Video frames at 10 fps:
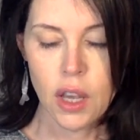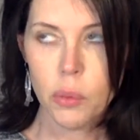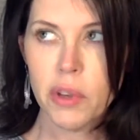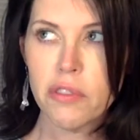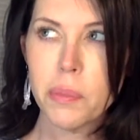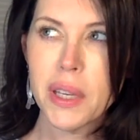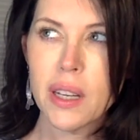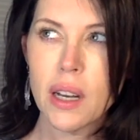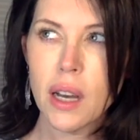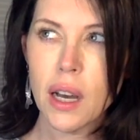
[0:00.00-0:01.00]
We've
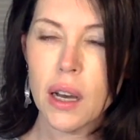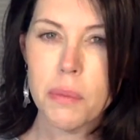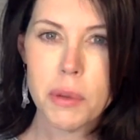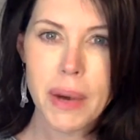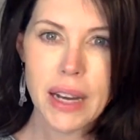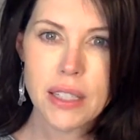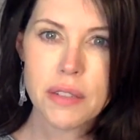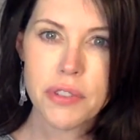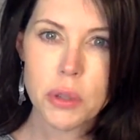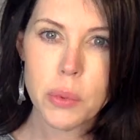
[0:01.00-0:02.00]
been, the
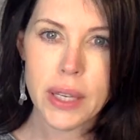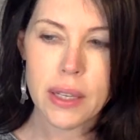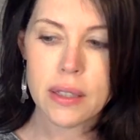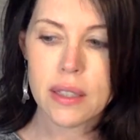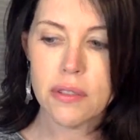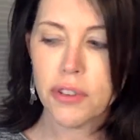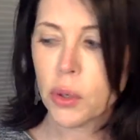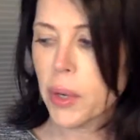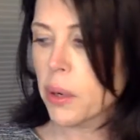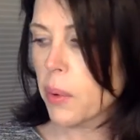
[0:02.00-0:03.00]
past few weeks, and for
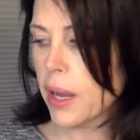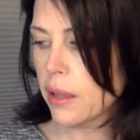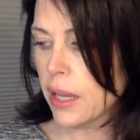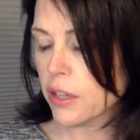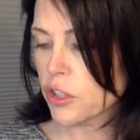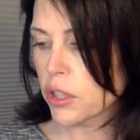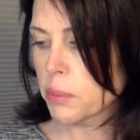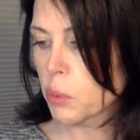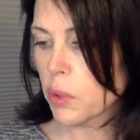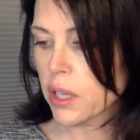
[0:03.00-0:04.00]
quite a while actually,
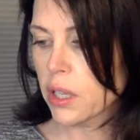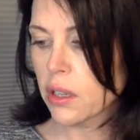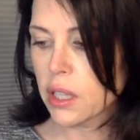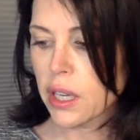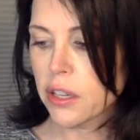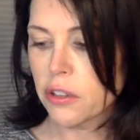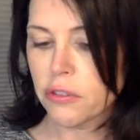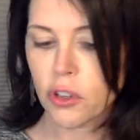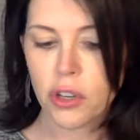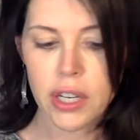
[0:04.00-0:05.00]
been working on kind
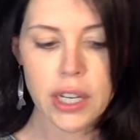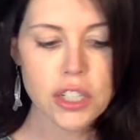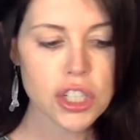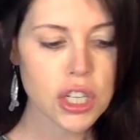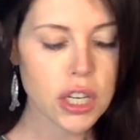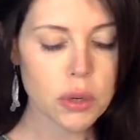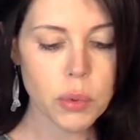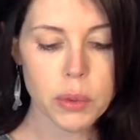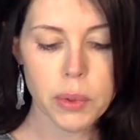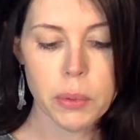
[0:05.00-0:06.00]
of creation.
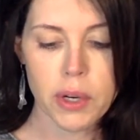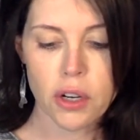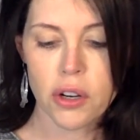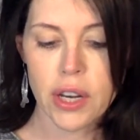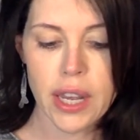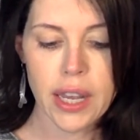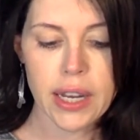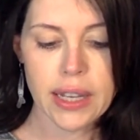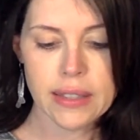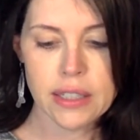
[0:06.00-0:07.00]
What do we want to create
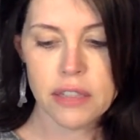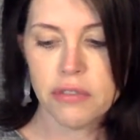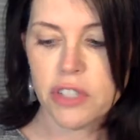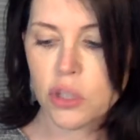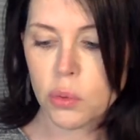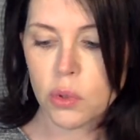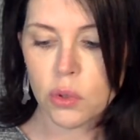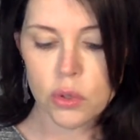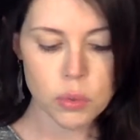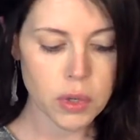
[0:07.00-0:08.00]
as individuals?